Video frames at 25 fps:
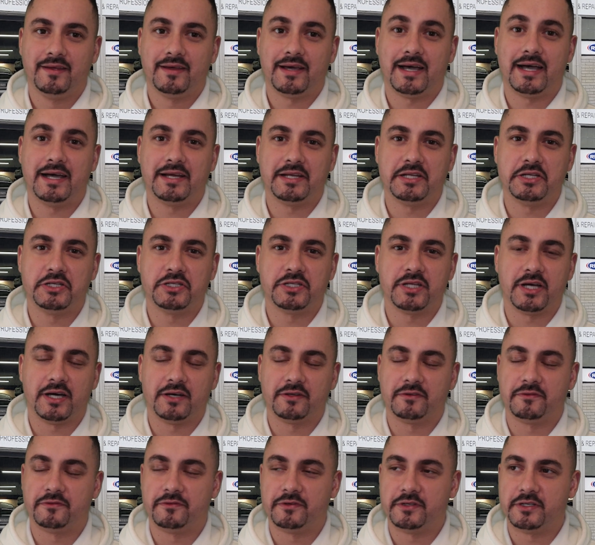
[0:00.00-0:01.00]
I reached
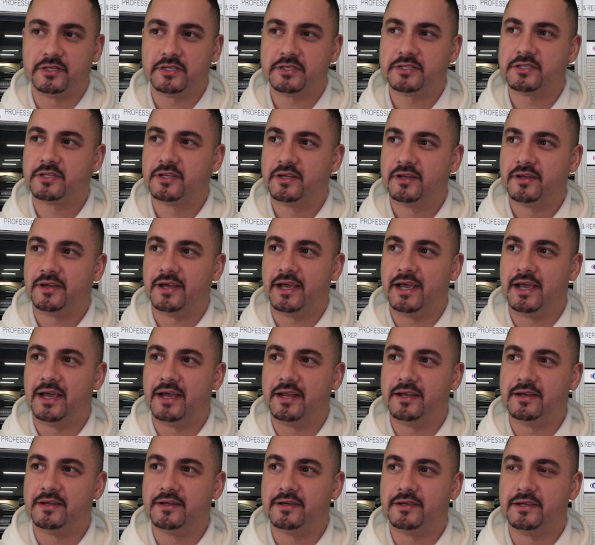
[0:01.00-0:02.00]
out first
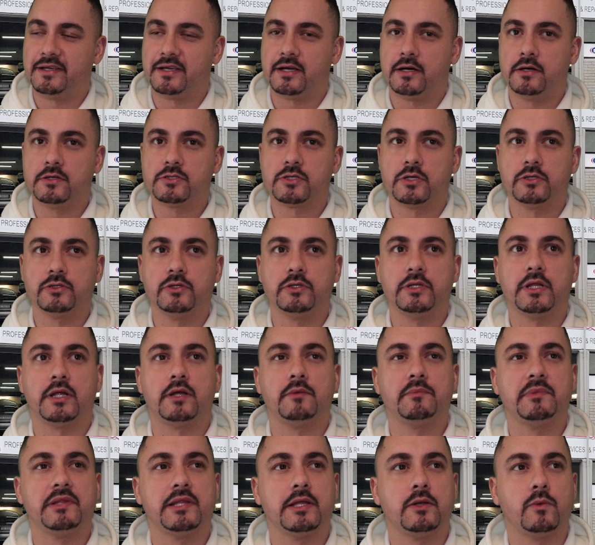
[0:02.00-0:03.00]
and uh, he goes on to
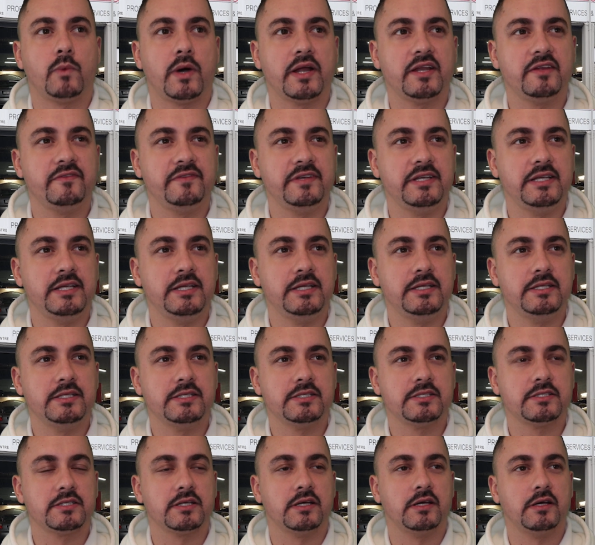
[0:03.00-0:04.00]
tell me that one of
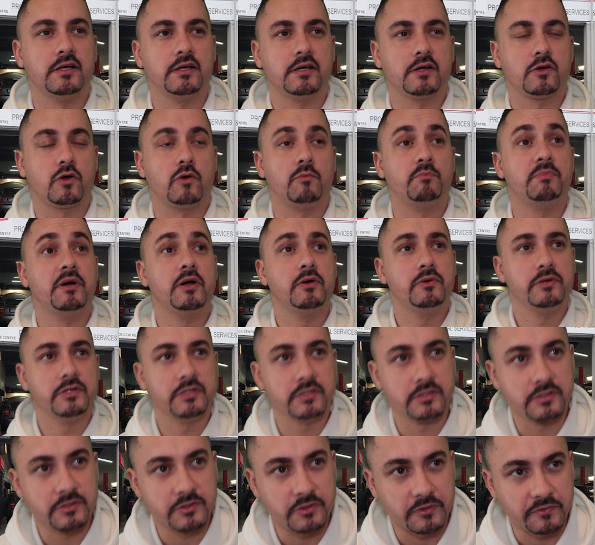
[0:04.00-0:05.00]
his uh,
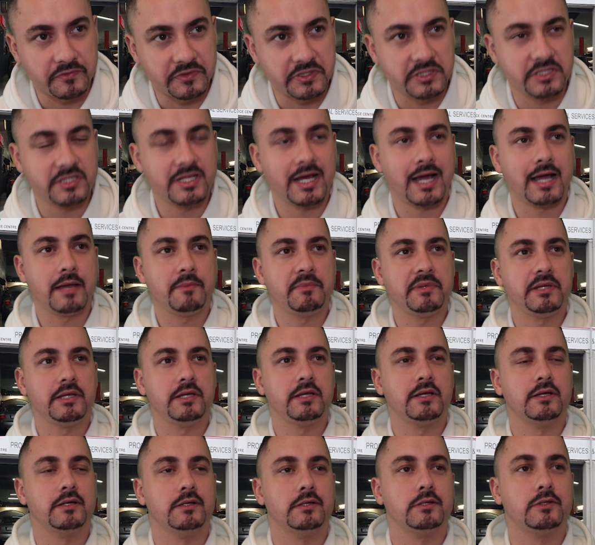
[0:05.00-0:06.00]
components of his
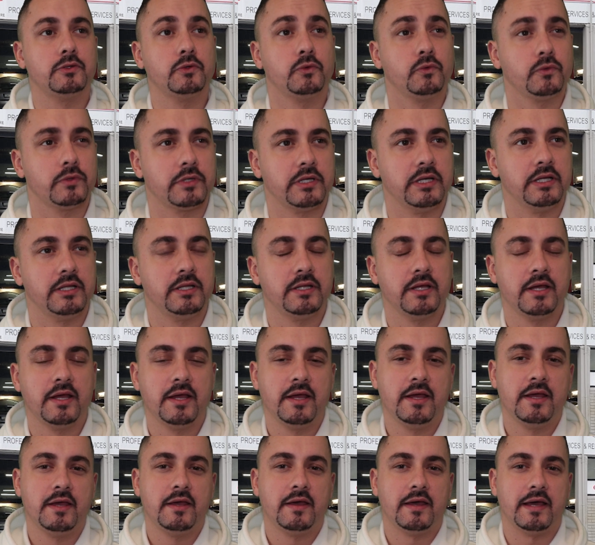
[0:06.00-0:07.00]
timing uh, toolkit
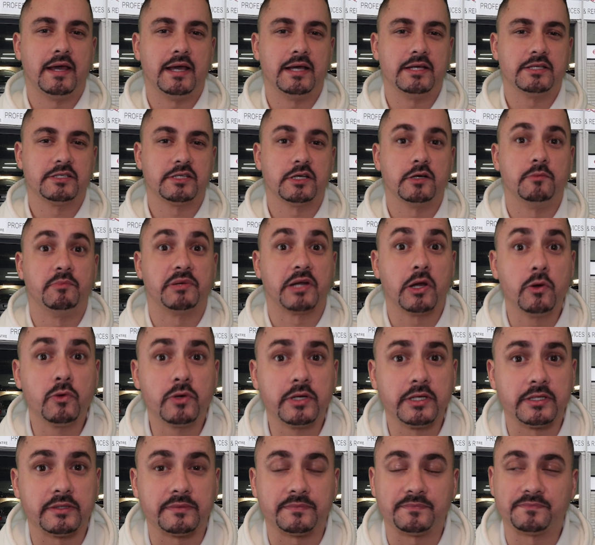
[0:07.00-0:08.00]
has
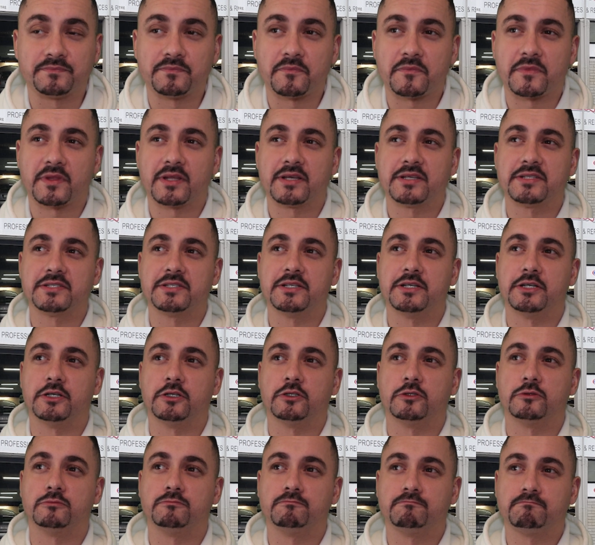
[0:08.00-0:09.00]
broken.
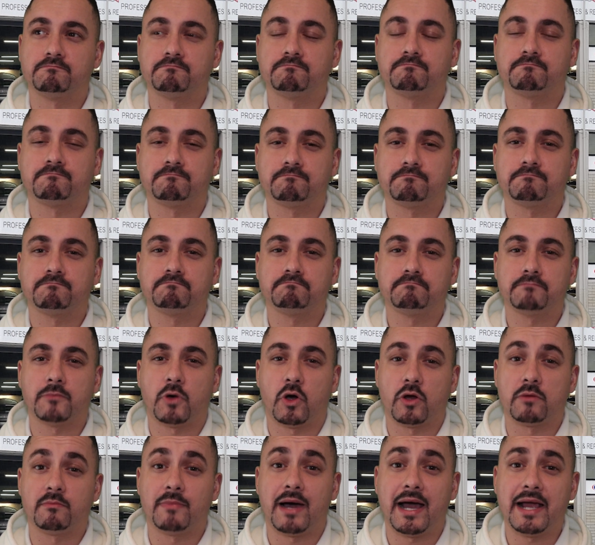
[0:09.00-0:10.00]
So
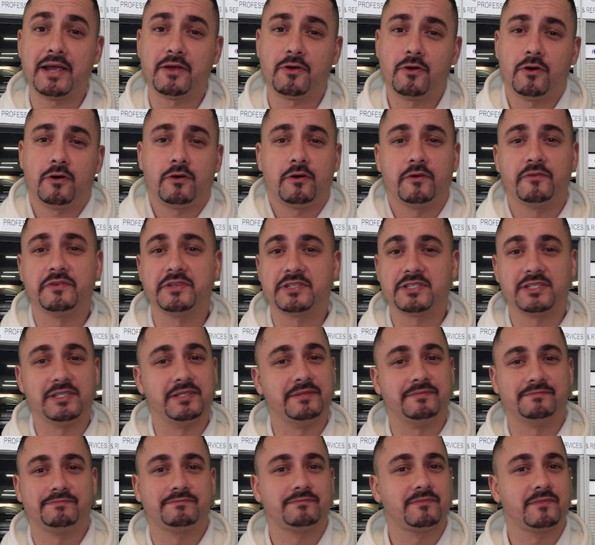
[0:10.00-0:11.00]
on my car
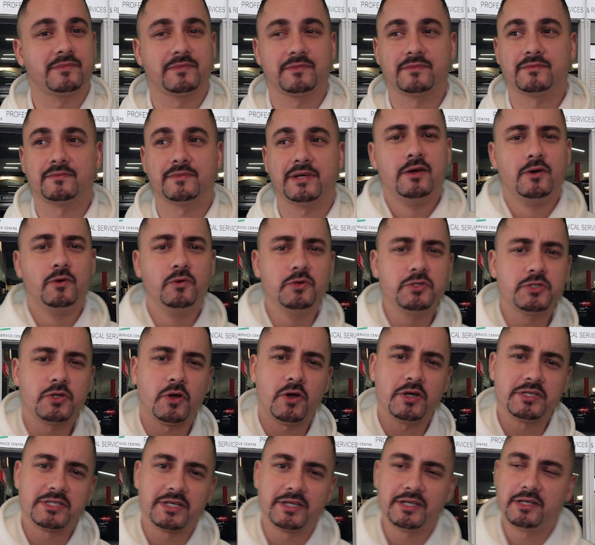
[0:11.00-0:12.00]
obviously. Whose
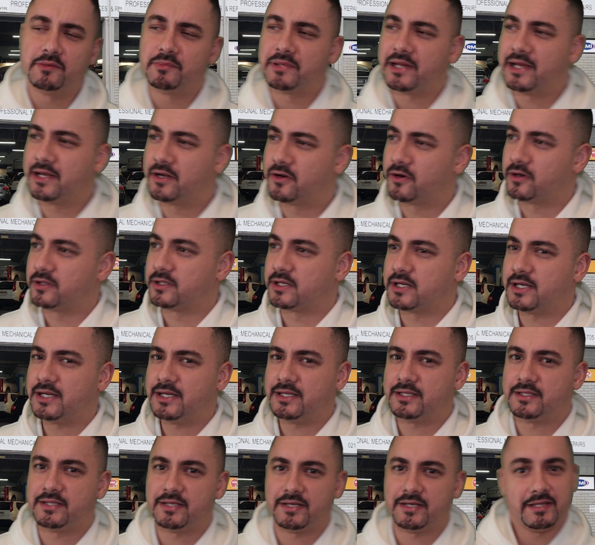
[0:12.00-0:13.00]
car is gonna break on,
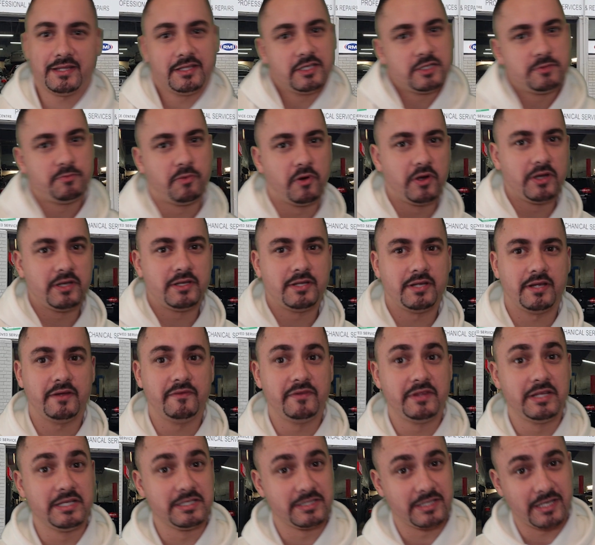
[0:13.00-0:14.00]
right? At this point
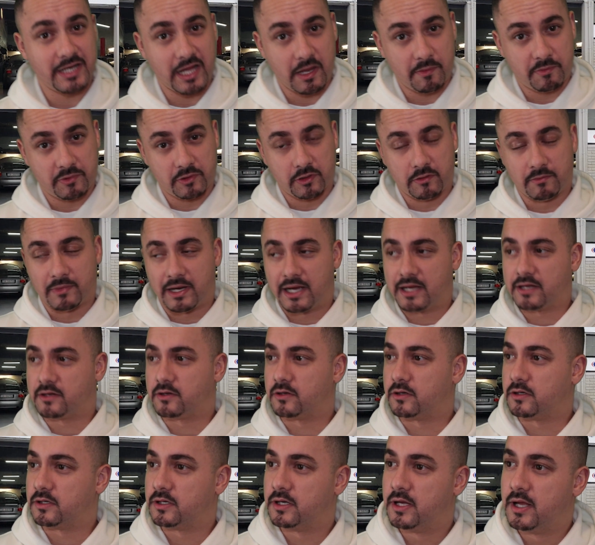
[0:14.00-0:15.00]
everything's gonna happen on my
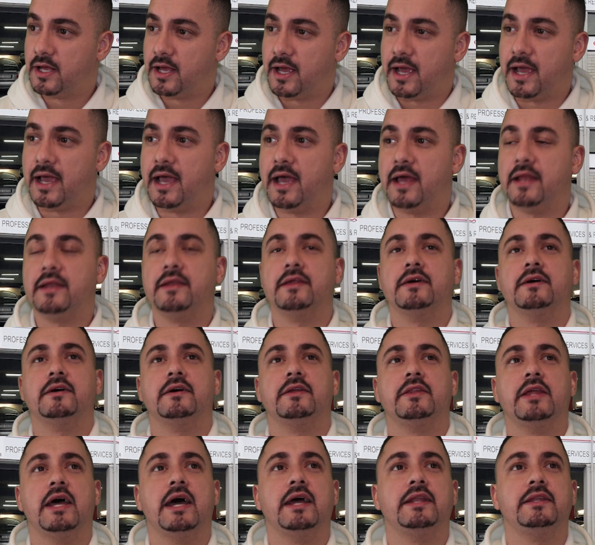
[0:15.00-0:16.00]
car and
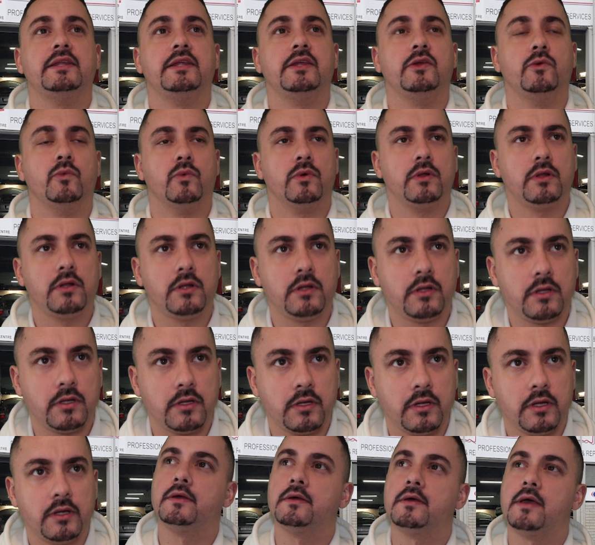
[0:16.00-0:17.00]
uh, that he will
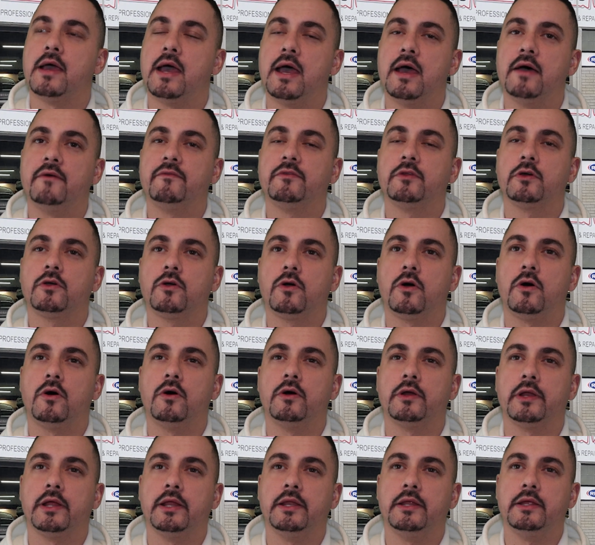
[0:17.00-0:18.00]
have the car
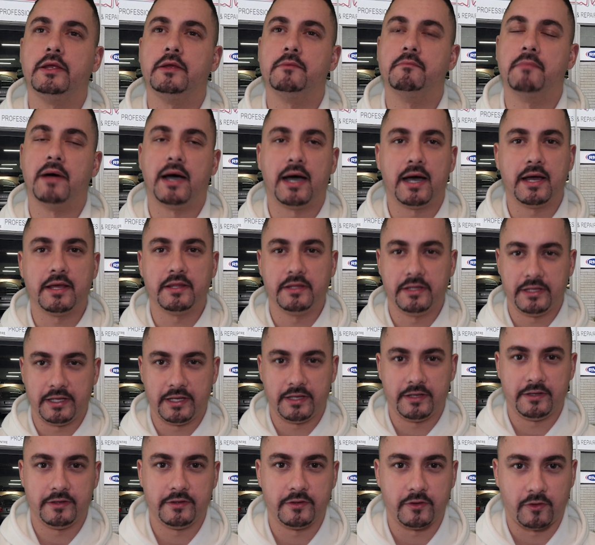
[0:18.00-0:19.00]
ready by the
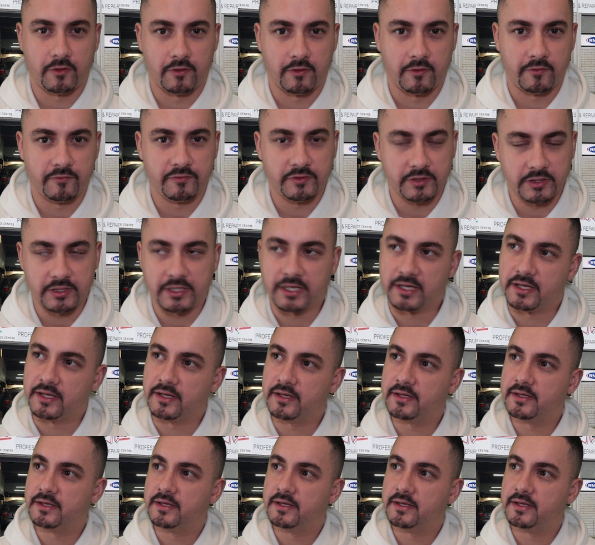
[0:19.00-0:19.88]
end of the day.